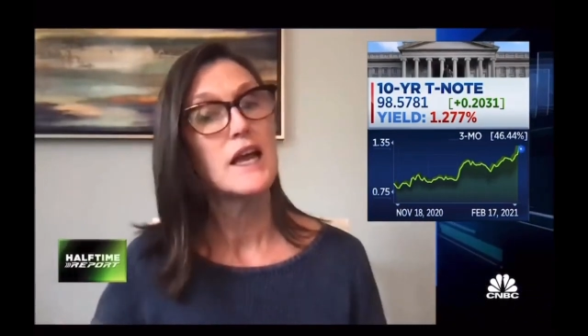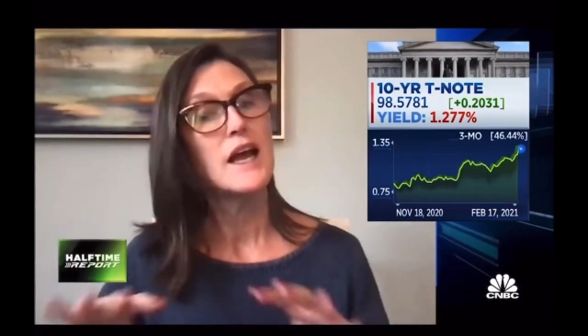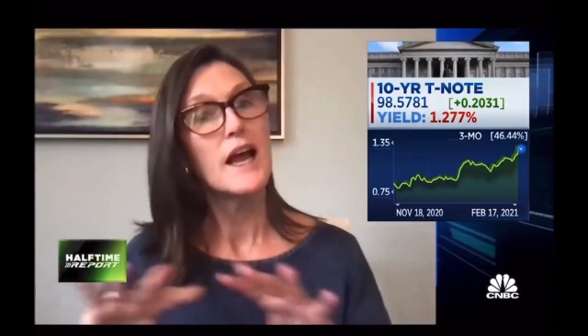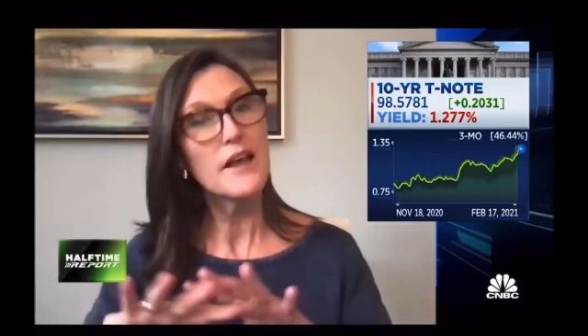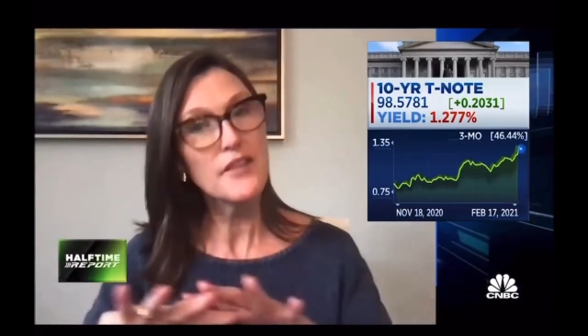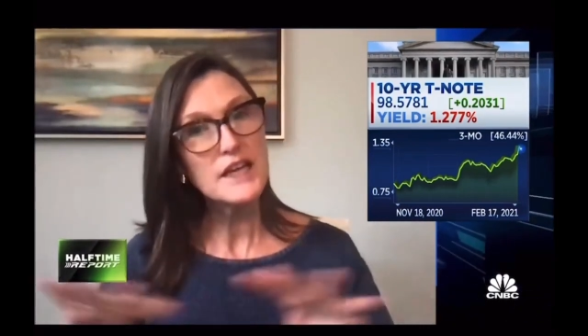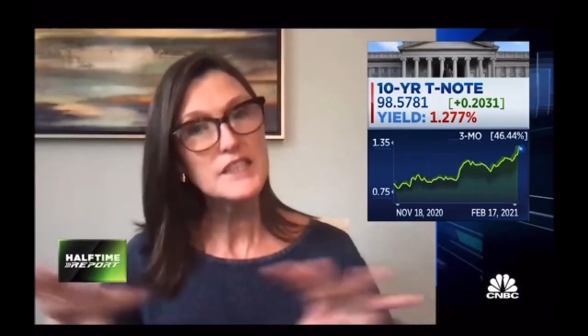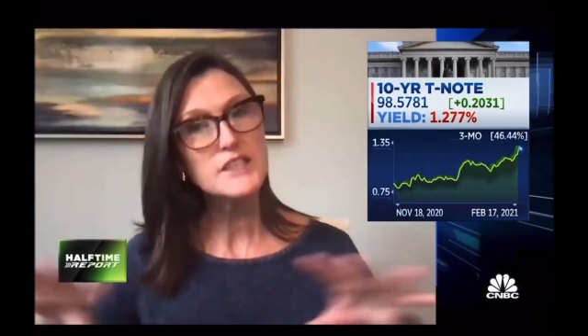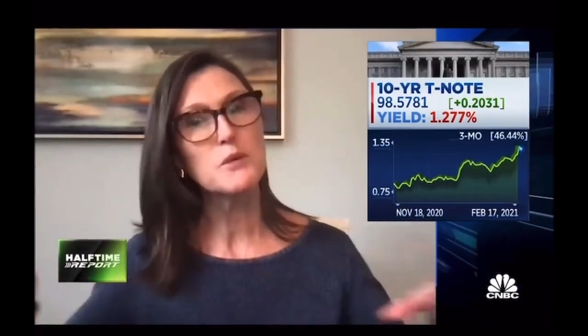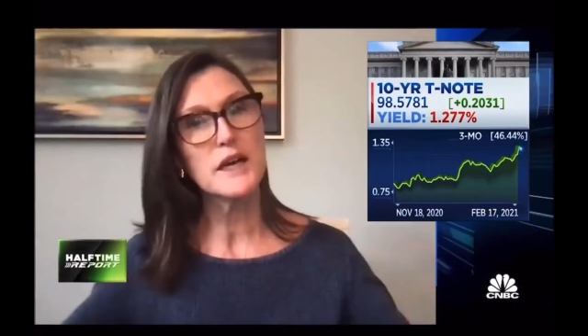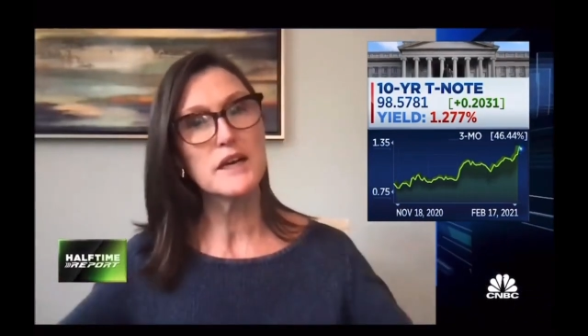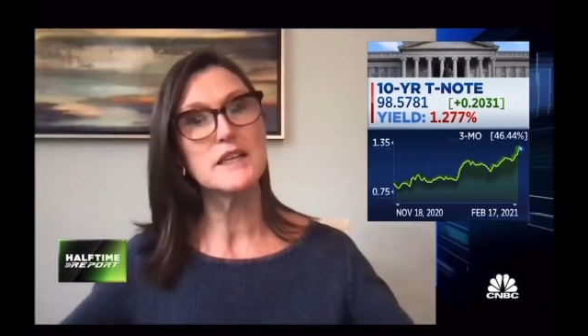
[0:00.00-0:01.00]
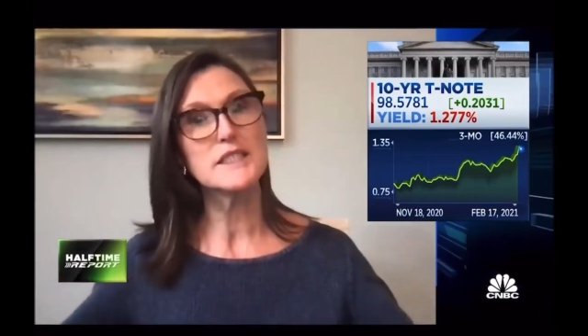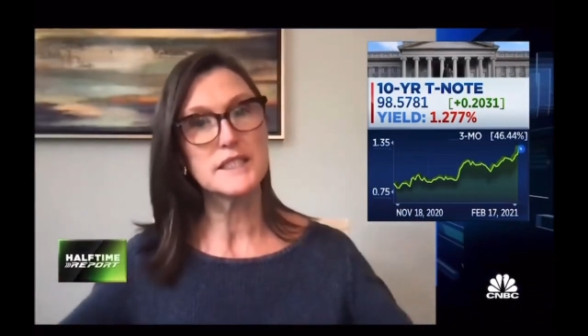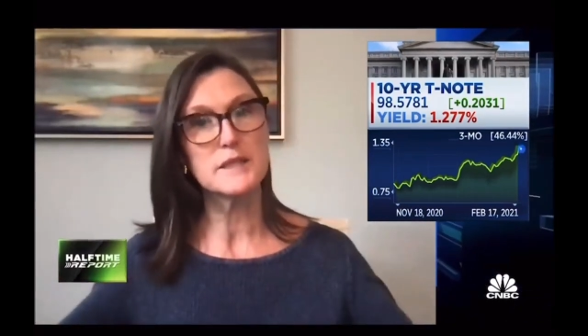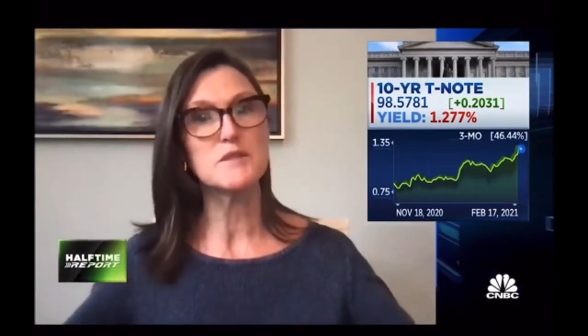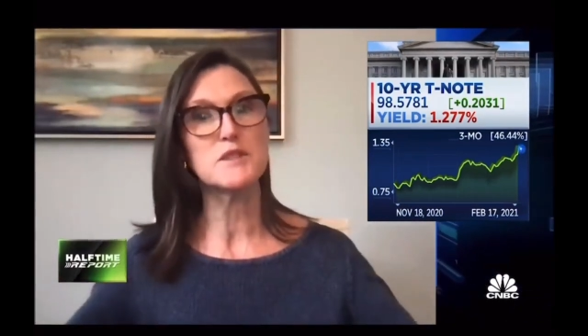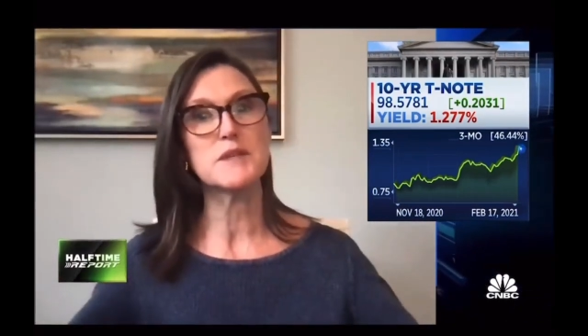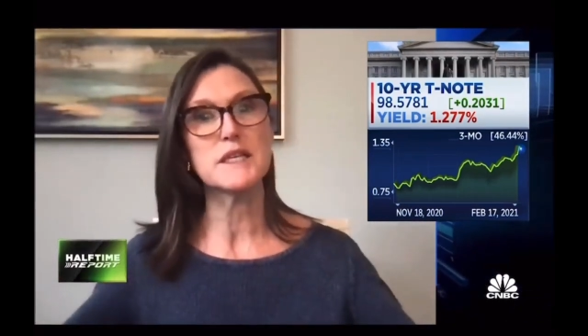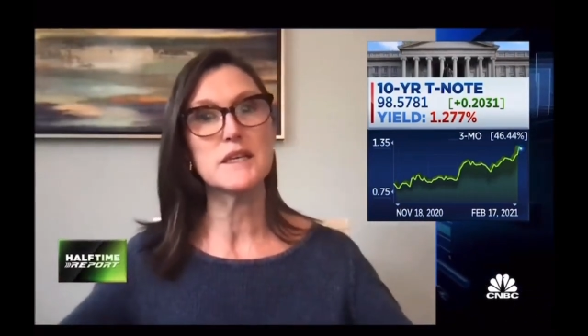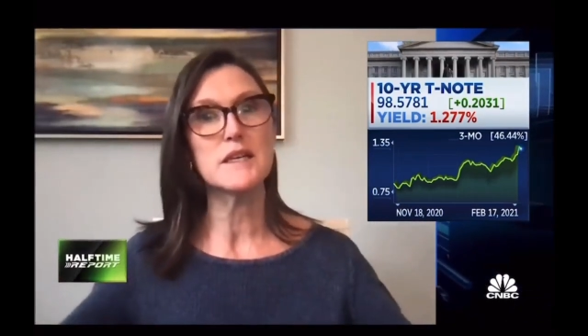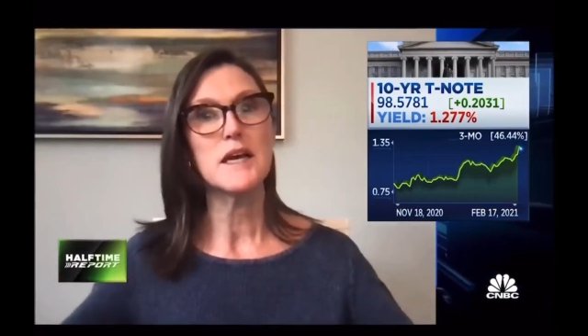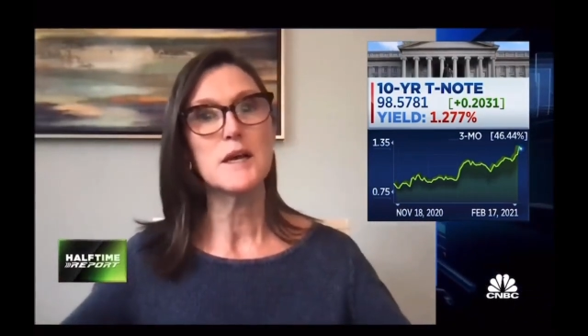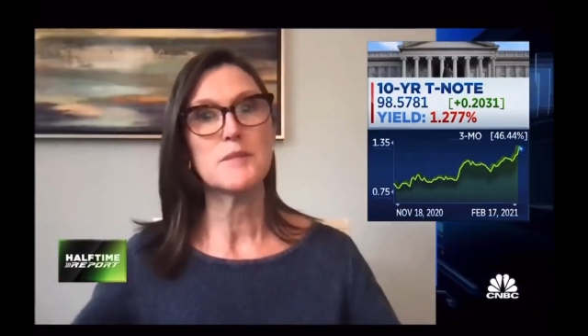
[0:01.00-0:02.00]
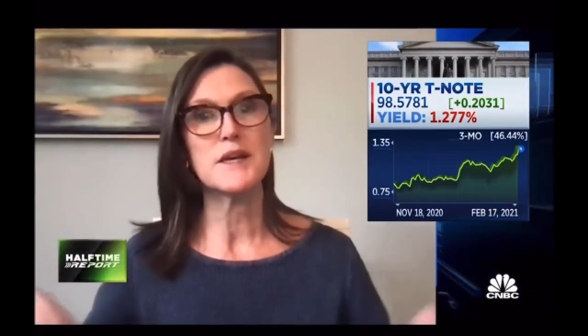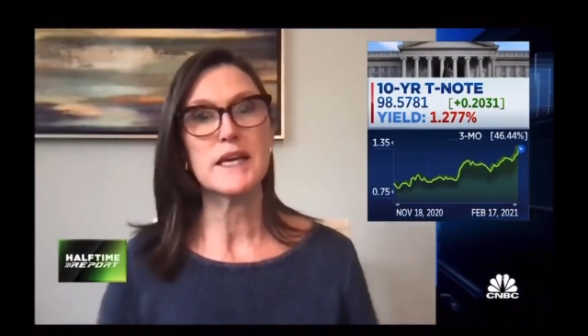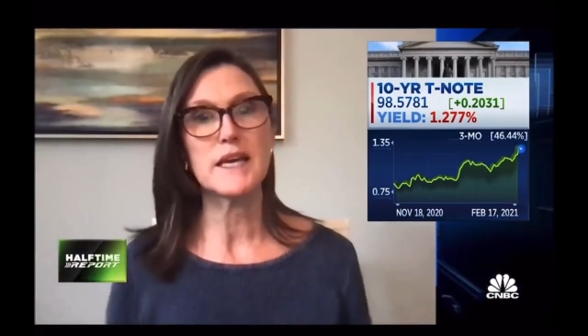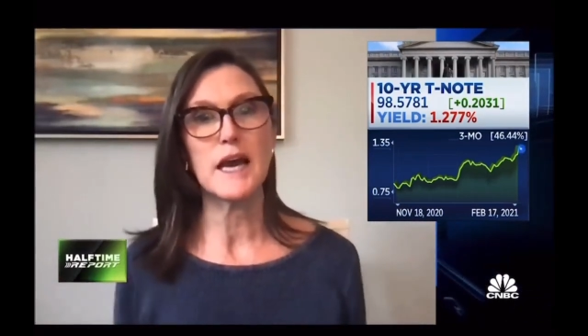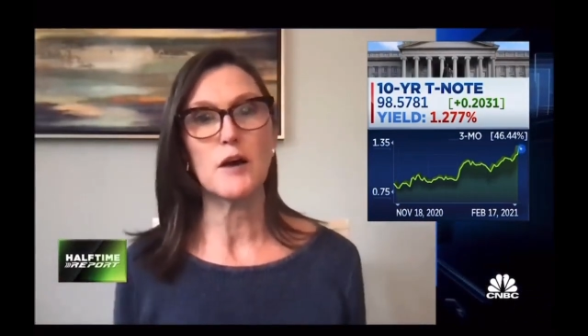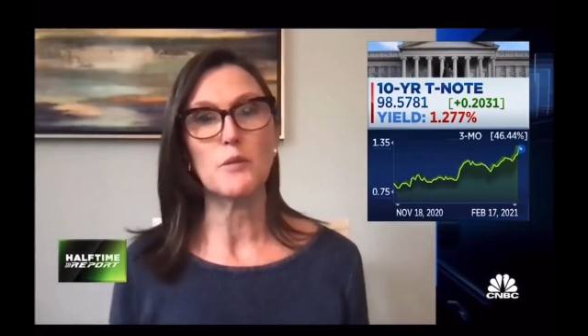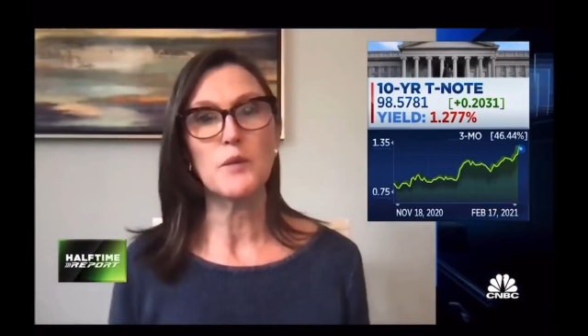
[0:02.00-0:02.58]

And that's where it seemed to be peaking out.